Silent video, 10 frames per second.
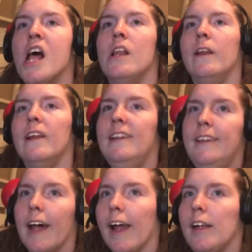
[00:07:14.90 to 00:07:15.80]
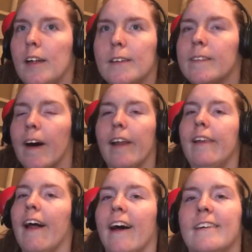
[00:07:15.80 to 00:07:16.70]
The second
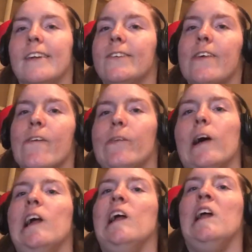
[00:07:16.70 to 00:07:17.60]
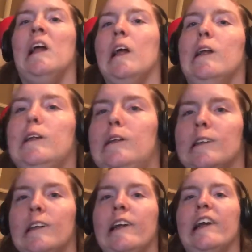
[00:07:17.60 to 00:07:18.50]
one I remember is
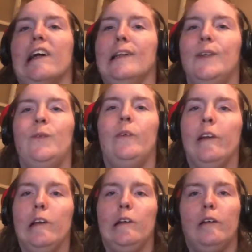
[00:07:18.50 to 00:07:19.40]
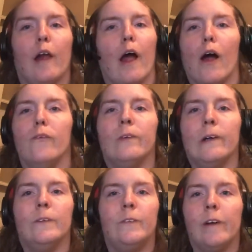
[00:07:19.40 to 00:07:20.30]
doing a speech at
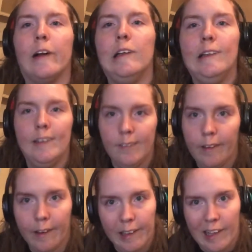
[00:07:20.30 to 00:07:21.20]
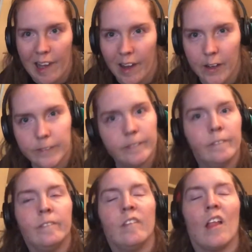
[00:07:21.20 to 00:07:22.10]
my friend's day camp.
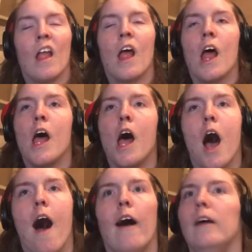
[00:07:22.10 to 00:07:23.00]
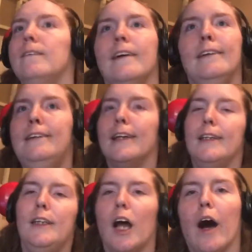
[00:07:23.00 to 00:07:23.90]
I was
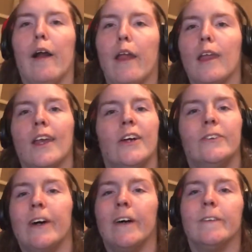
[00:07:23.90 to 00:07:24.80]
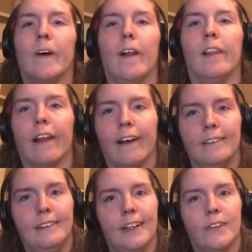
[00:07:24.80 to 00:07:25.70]
just talking about what
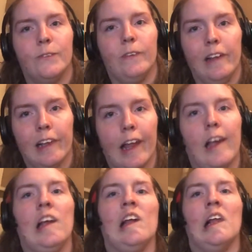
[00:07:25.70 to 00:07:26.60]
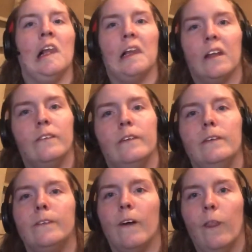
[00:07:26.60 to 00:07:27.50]
life can be like
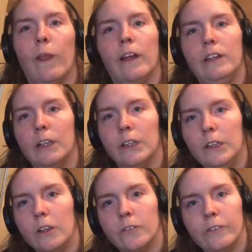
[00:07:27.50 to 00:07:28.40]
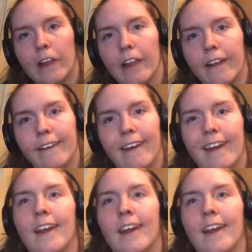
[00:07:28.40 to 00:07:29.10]
living with a disability.